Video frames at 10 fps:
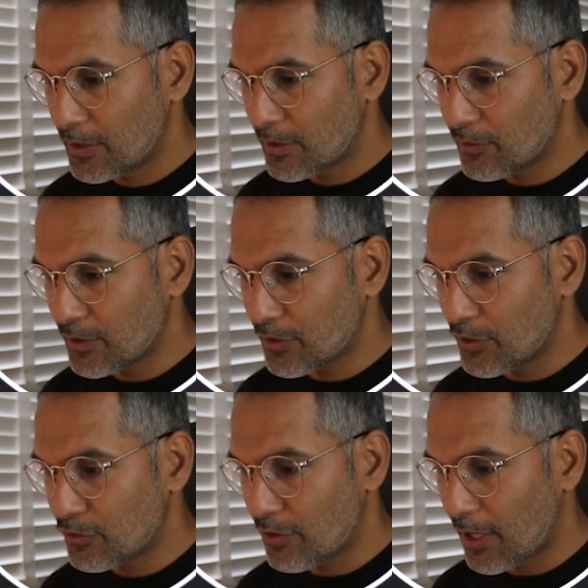So I'm just
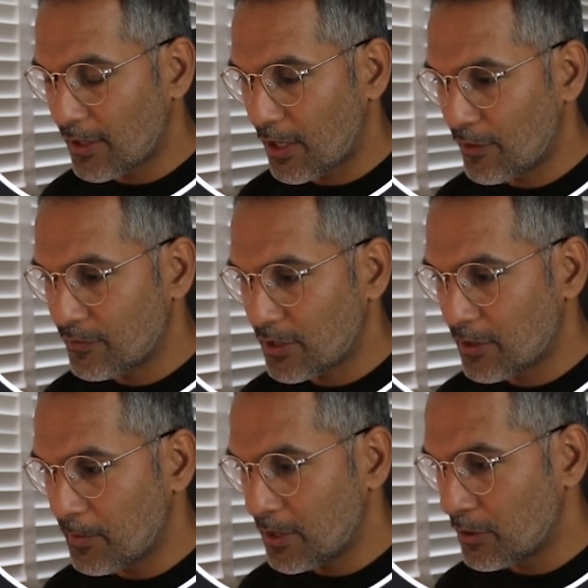going to drag that over to
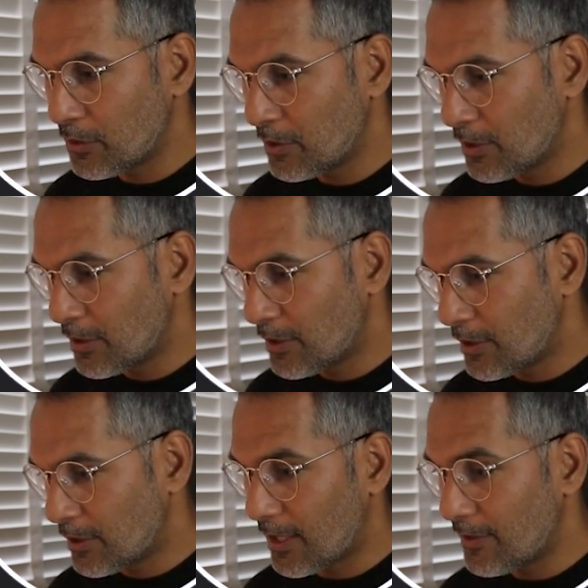the middle,
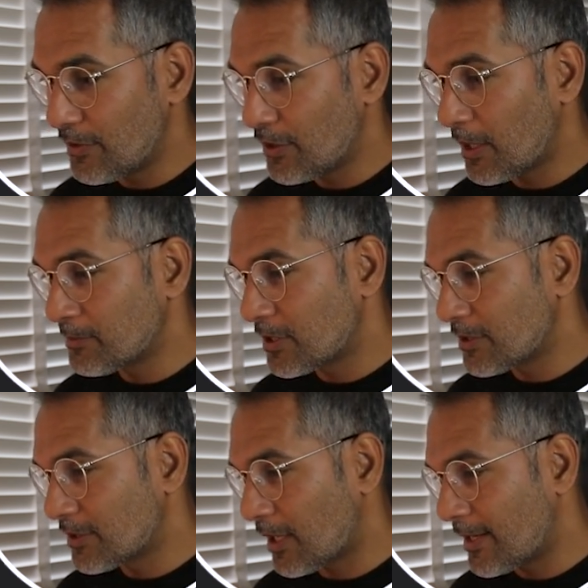and if you come to
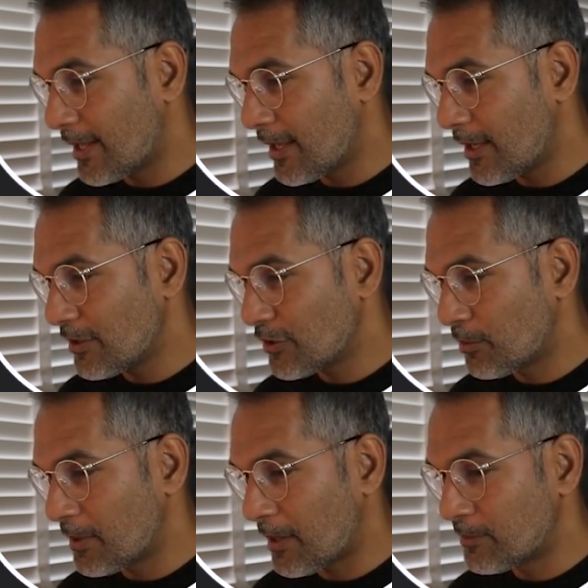the side here, you'll
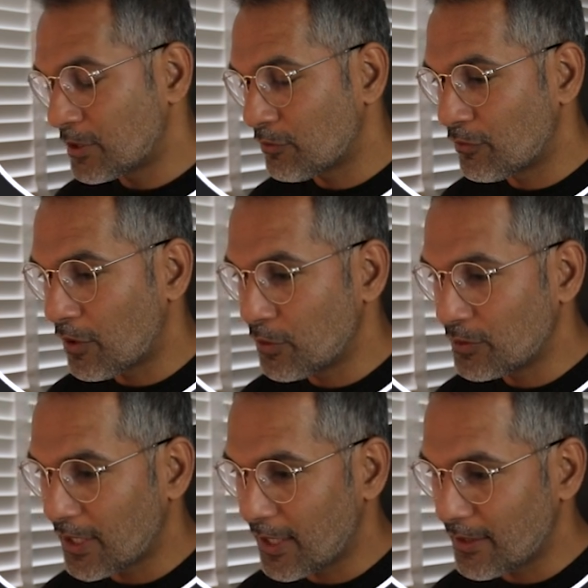be able to
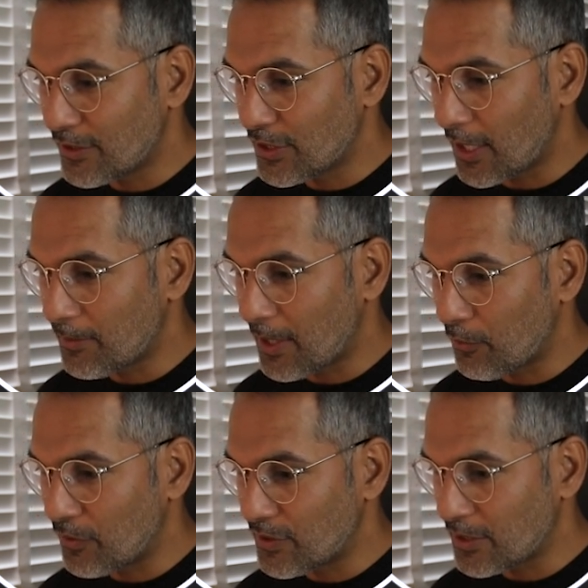rotate the shape
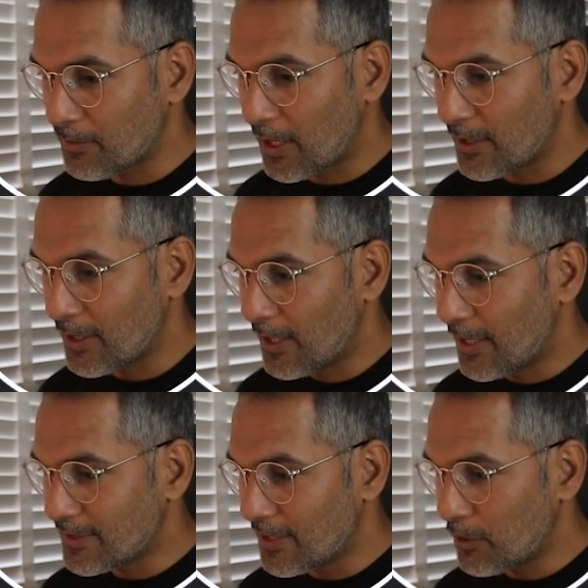that we've just made.
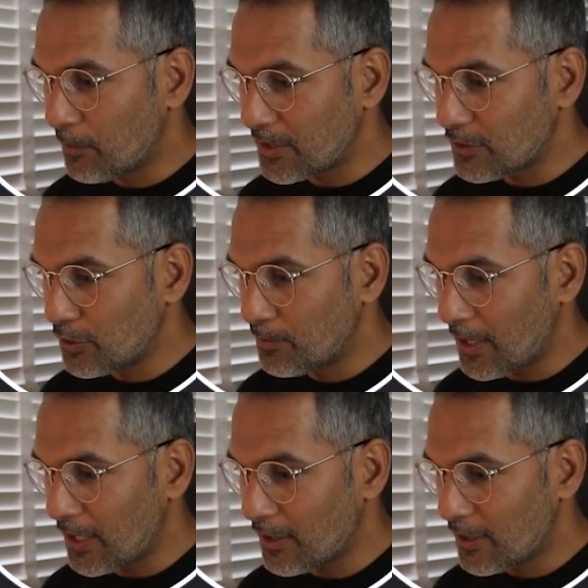It's a little bit too
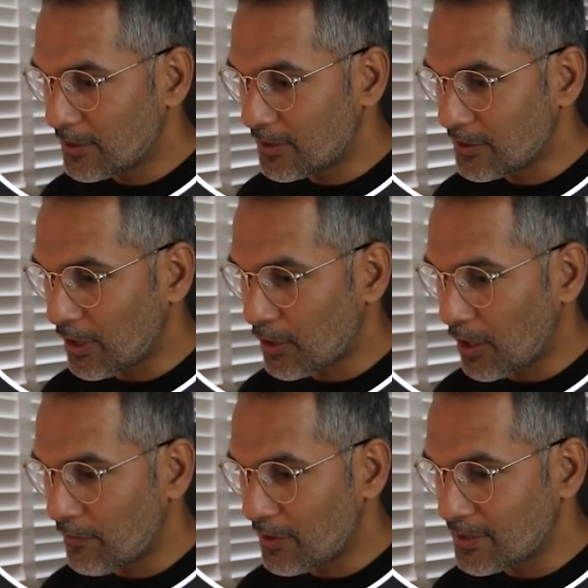big, it's going
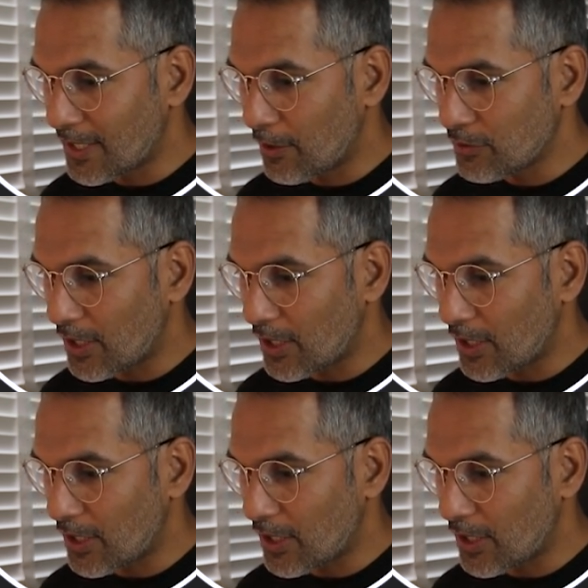over the tiles.